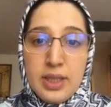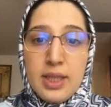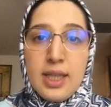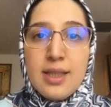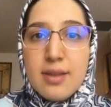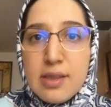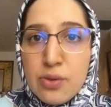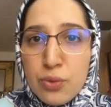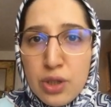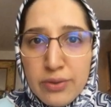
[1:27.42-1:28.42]
And this
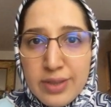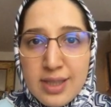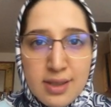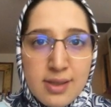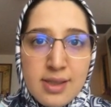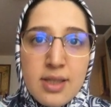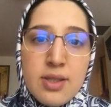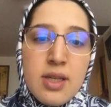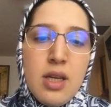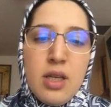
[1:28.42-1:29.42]
notion of distance is
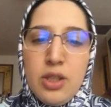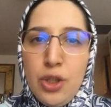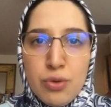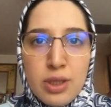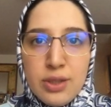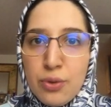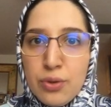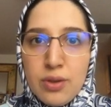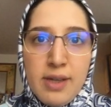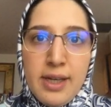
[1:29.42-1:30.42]
usually
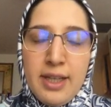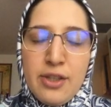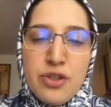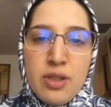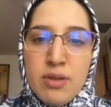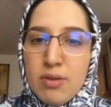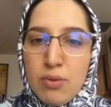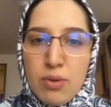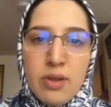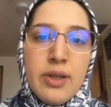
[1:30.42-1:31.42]
total variation
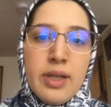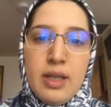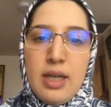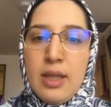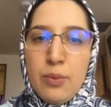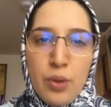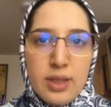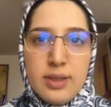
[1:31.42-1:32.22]
or L1,